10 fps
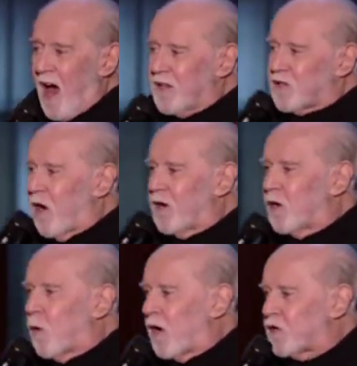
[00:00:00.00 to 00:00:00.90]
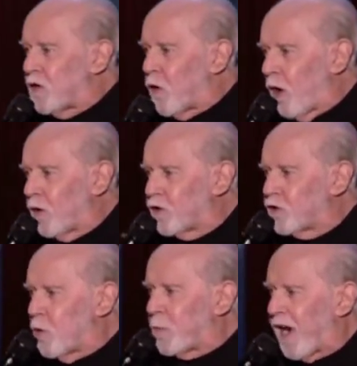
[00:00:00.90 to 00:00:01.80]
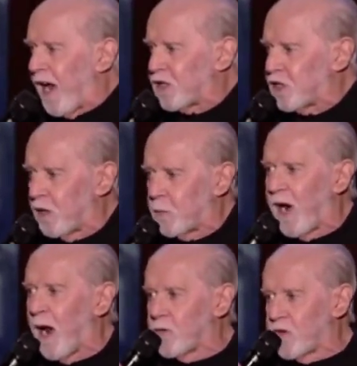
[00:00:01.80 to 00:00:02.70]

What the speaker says: I started to question all this stupid hat shit when I